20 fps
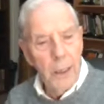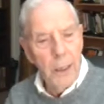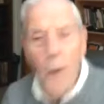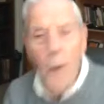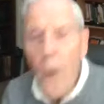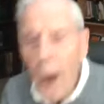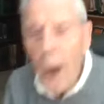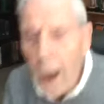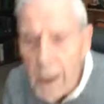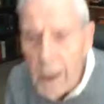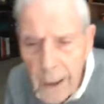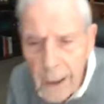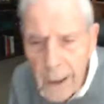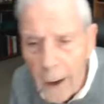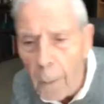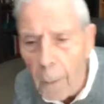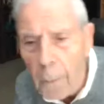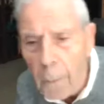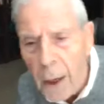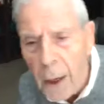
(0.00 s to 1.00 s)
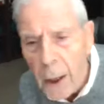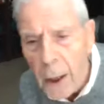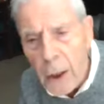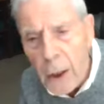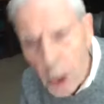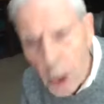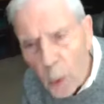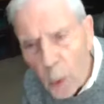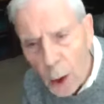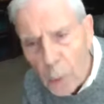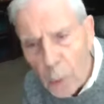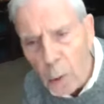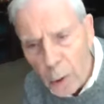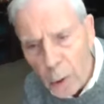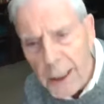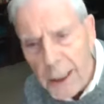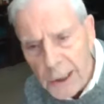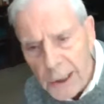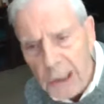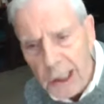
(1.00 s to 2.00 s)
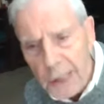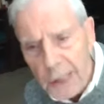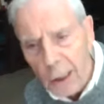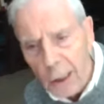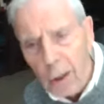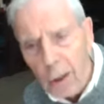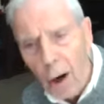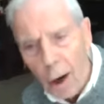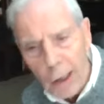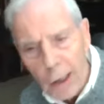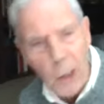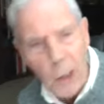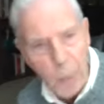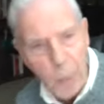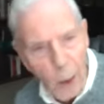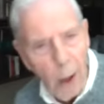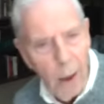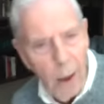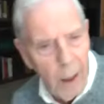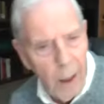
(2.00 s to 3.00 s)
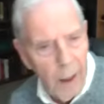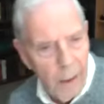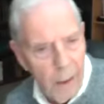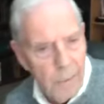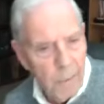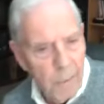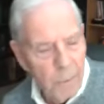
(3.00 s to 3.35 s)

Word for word: you know how come you are rich in the gospel?